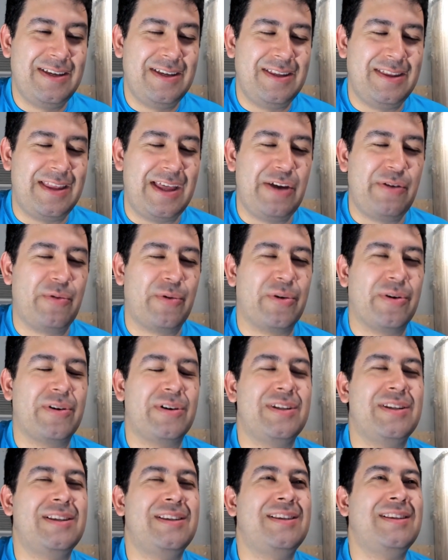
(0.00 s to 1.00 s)
They
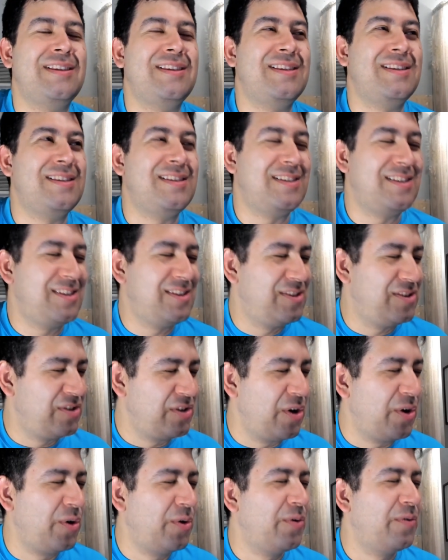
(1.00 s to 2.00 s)
were
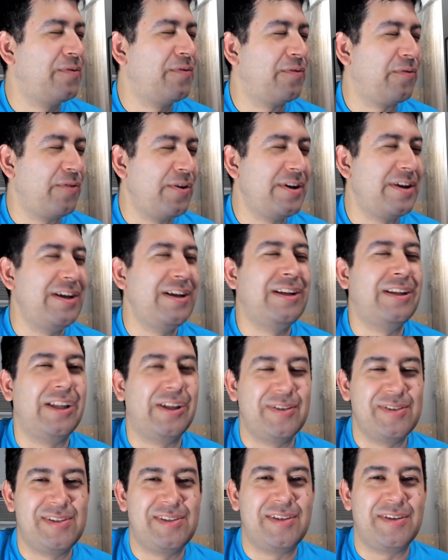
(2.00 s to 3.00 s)
so freaking
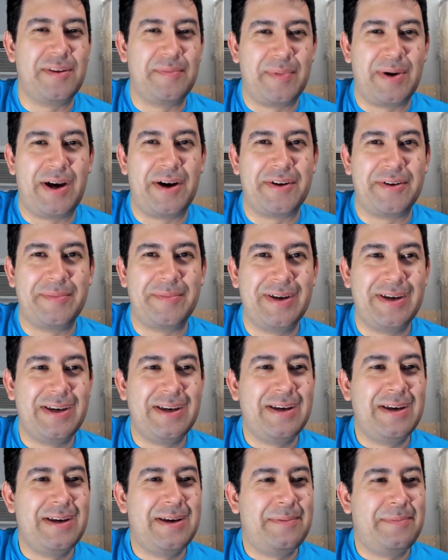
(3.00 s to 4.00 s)
close to the bottom,
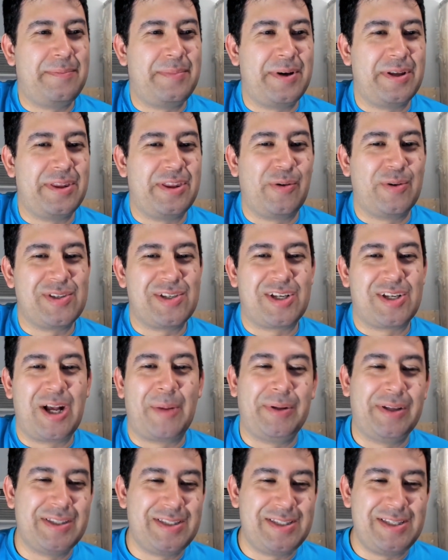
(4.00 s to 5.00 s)
but there was a
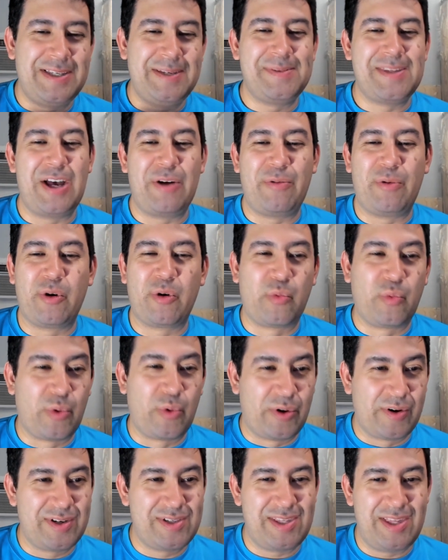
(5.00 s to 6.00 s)
couple of teams that were
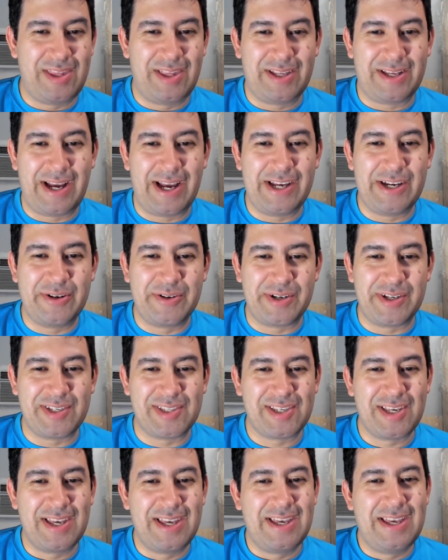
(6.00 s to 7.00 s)
worse than the
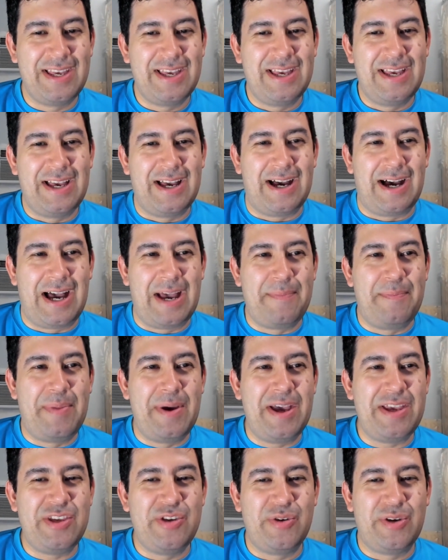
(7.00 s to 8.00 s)
Coyotes. I
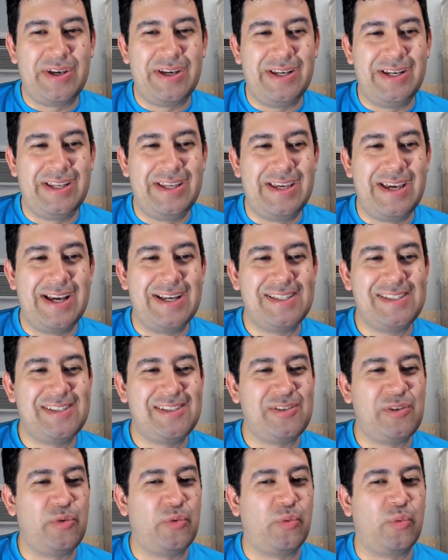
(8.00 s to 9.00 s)
bet you can
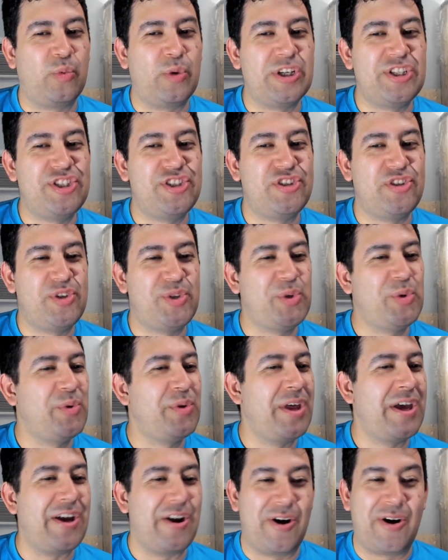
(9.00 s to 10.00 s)
guess which two
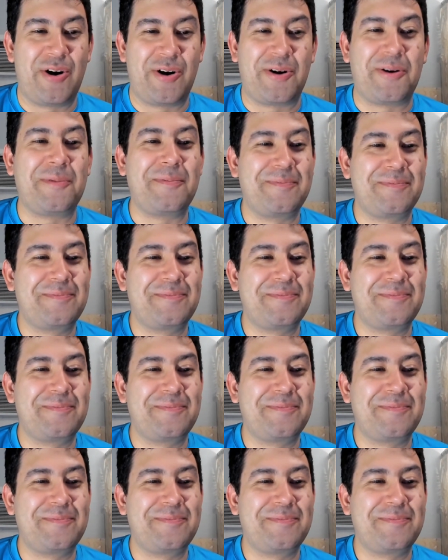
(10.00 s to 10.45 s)
they are.